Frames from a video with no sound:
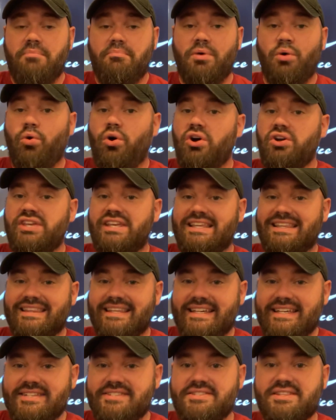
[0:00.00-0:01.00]
Milwaukee
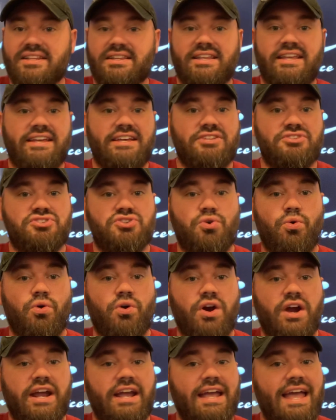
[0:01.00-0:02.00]
leads the league in
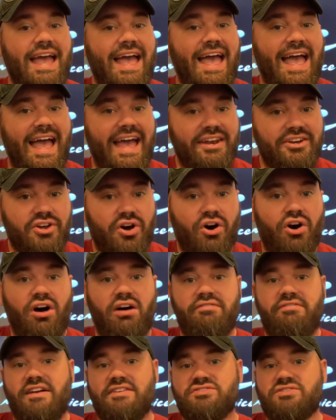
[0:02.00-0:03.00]
scoring and
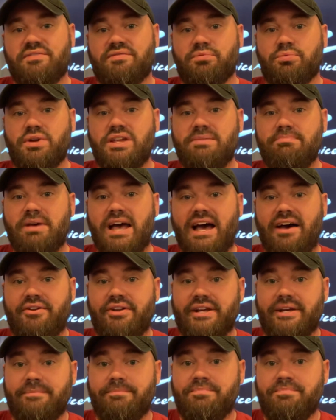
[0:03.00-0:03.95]
offensive rebounding.